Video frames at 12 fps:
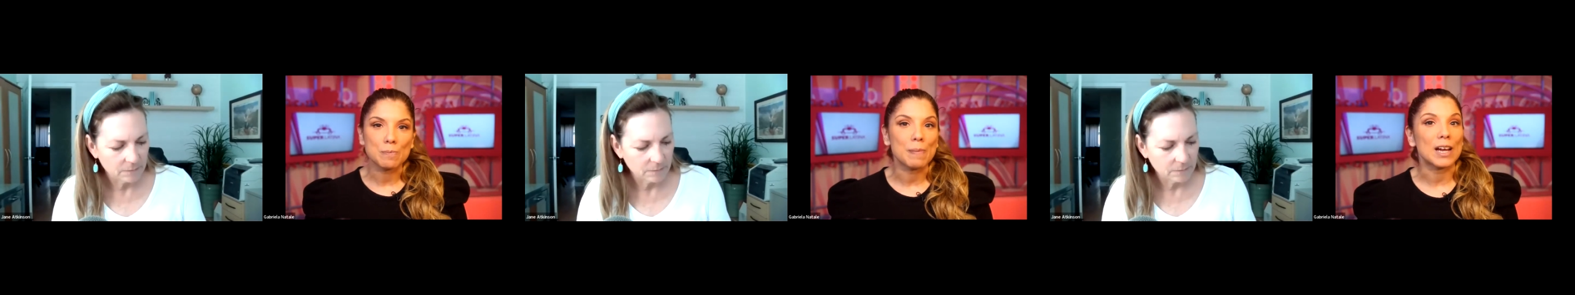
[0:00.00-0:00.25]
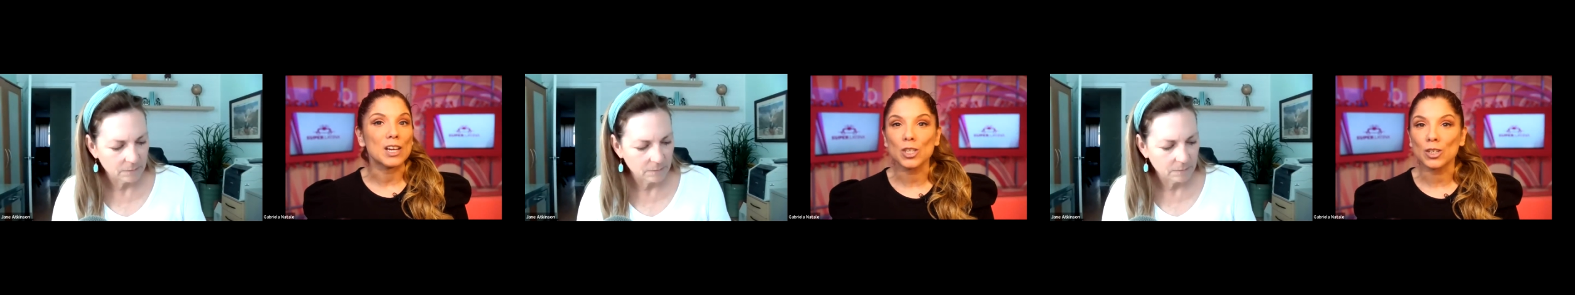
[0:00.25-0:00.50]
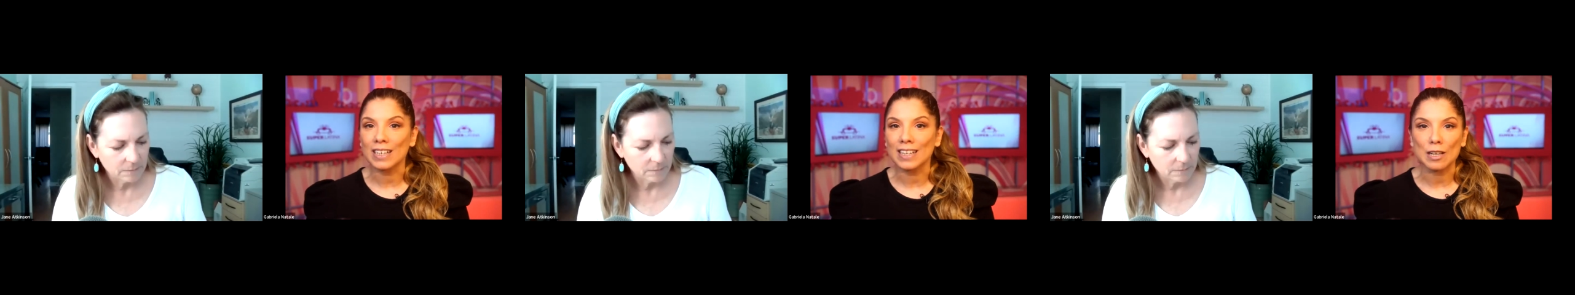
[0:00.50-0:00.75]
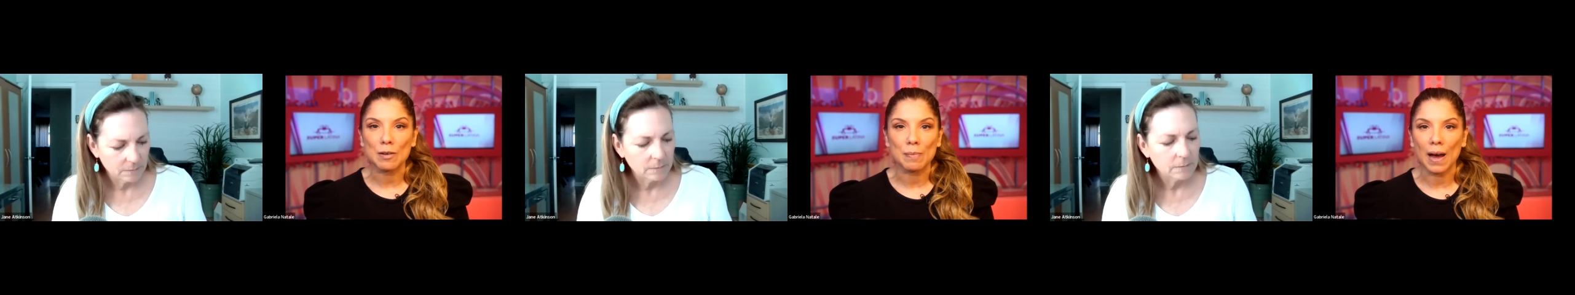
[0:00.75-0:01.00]
Speaker 1: passionate
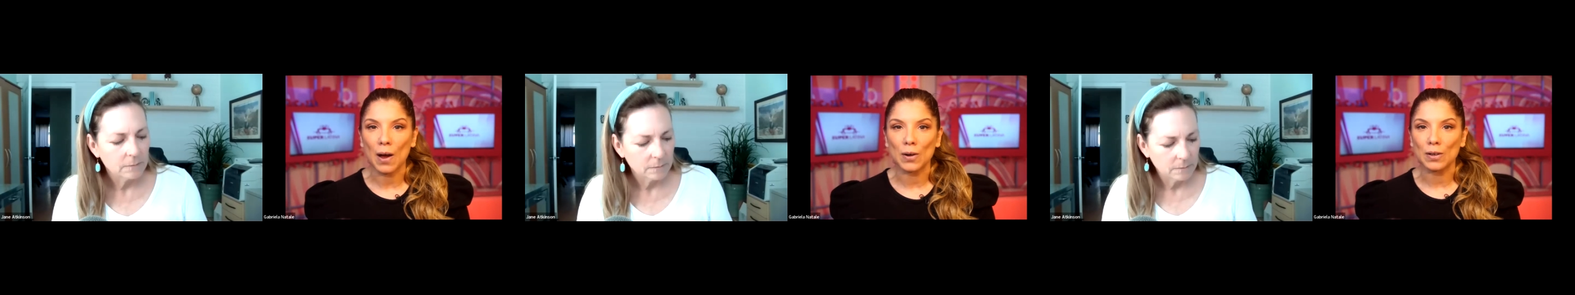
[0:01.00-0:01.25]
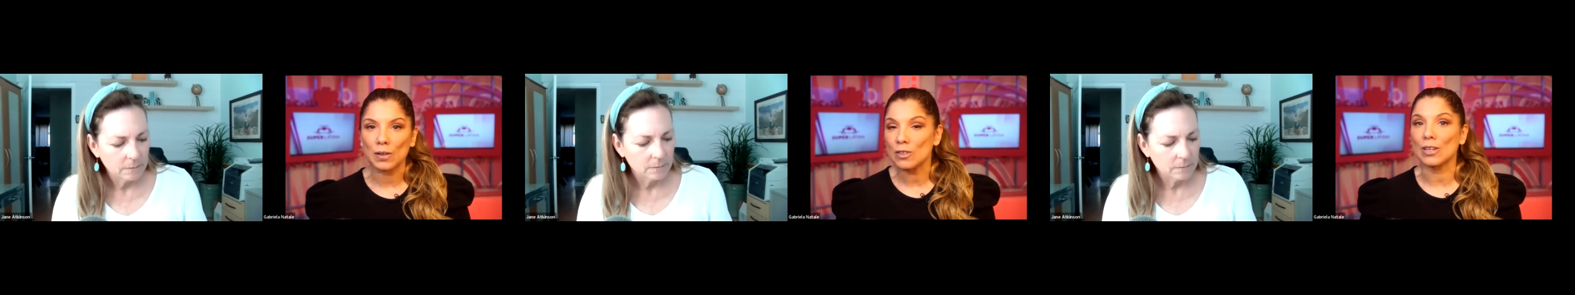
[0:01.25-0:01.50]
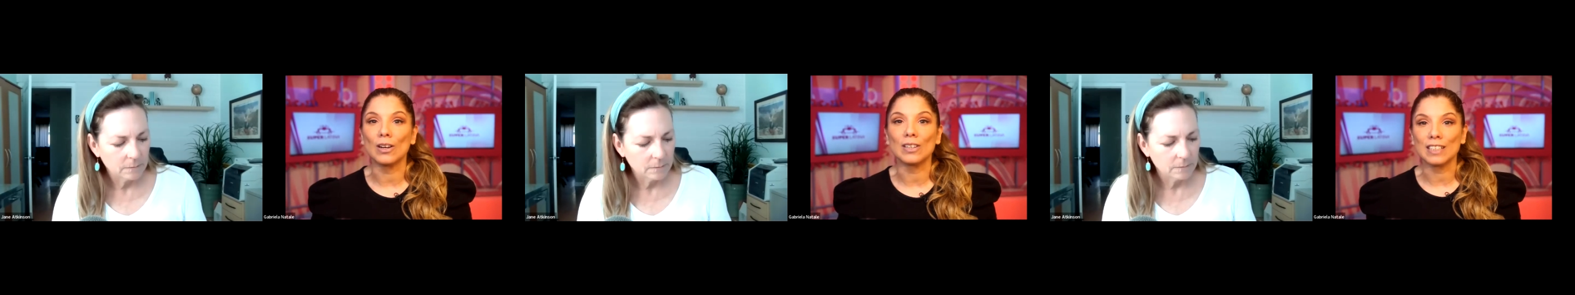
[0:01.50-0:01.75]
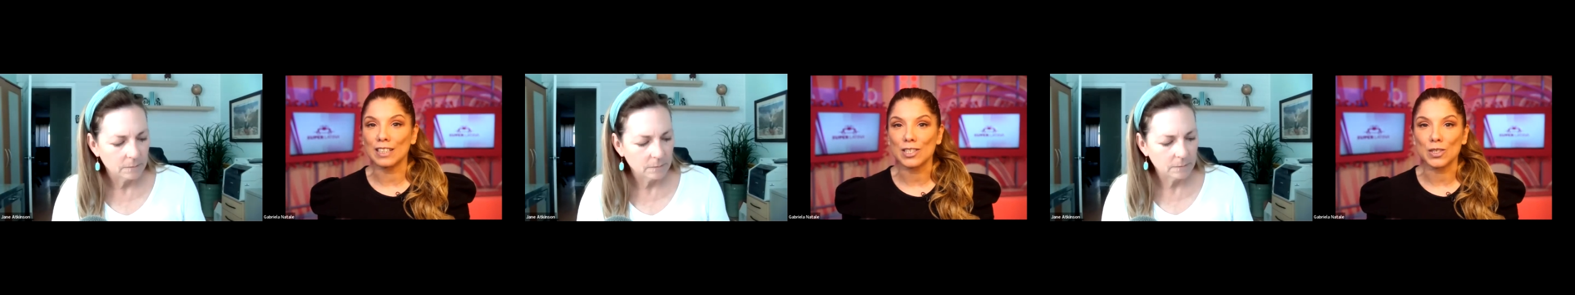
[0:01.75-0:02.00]
about
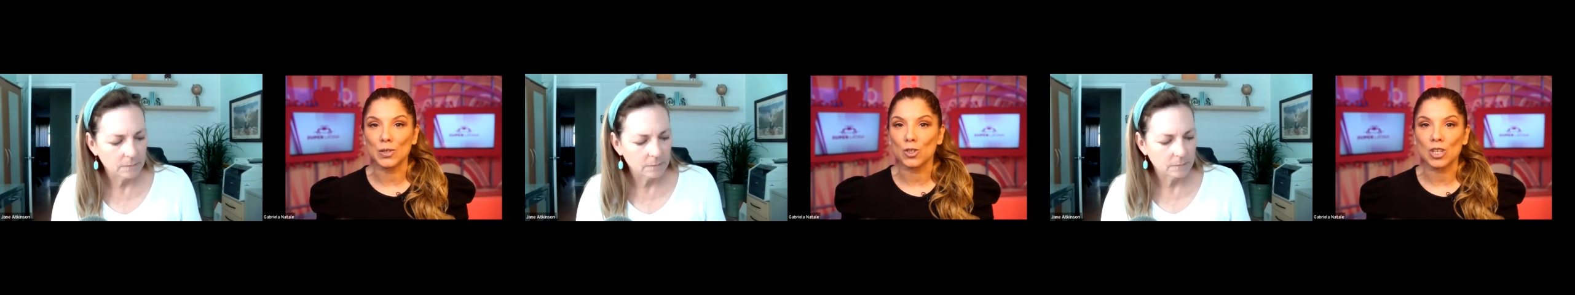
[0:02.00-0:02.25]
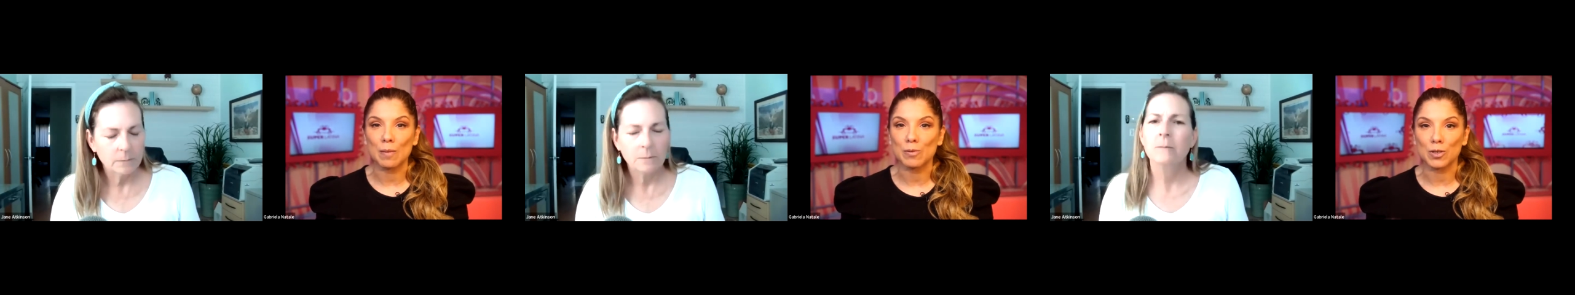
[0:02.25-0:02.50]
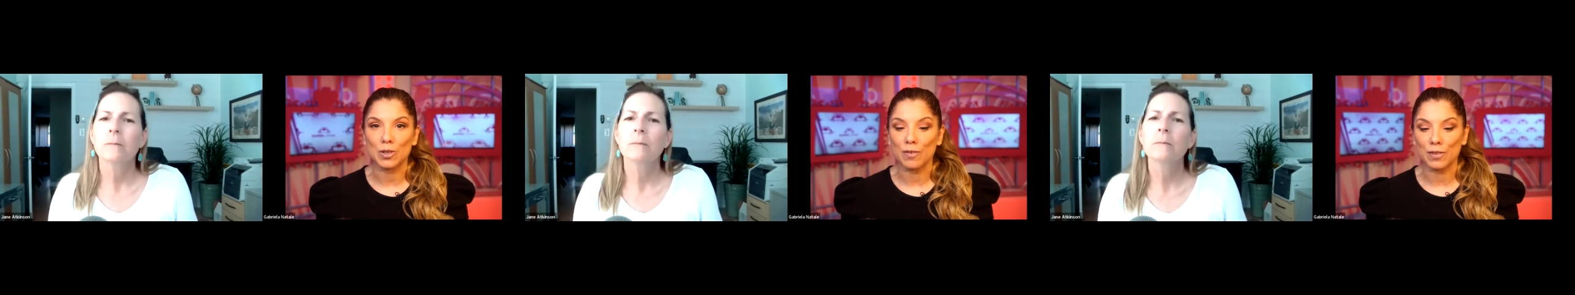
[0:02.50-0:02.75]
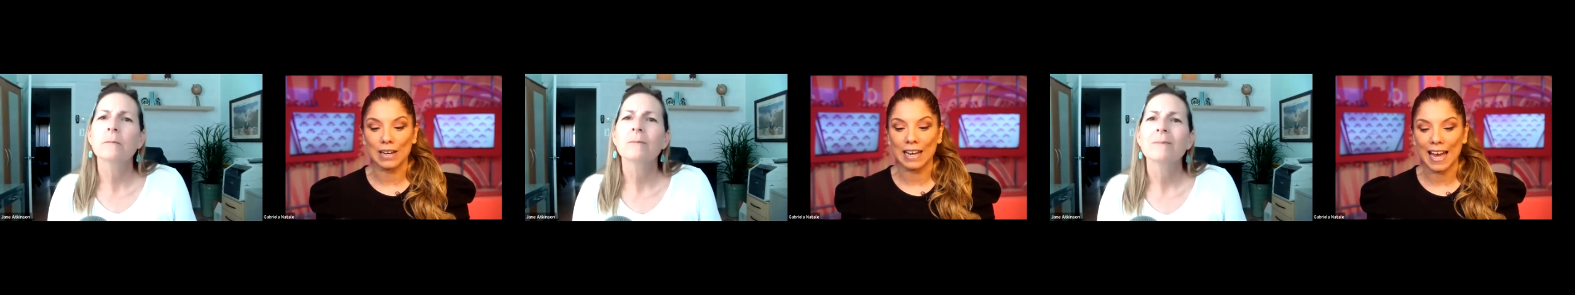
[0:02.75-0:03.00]
starting this new chapter of
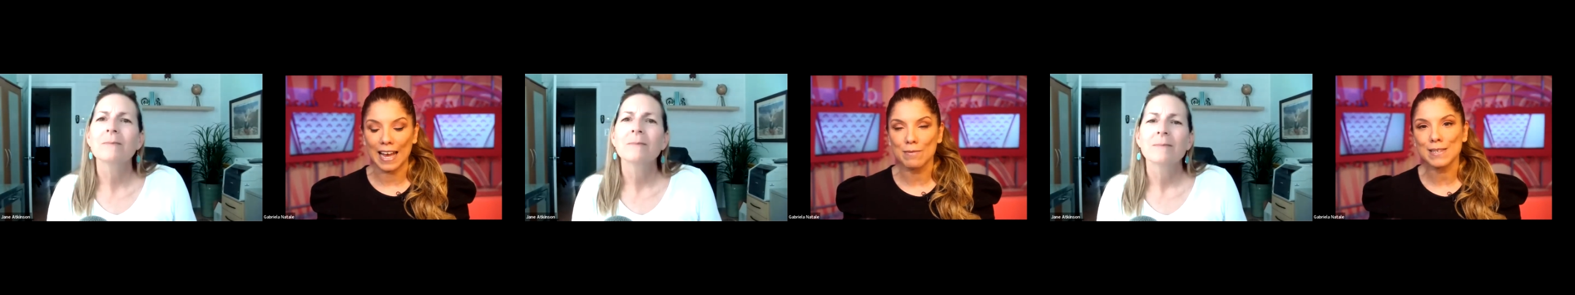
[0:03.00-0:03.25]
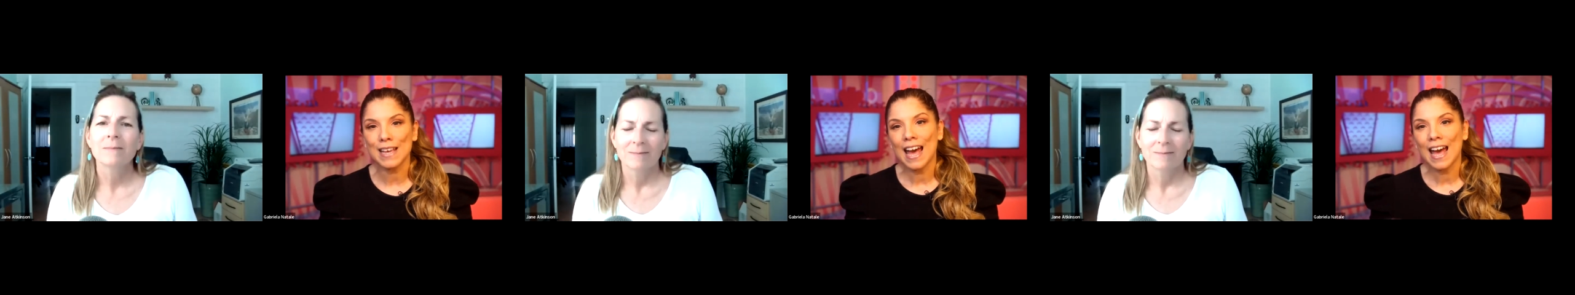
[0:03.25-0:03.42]
their lives,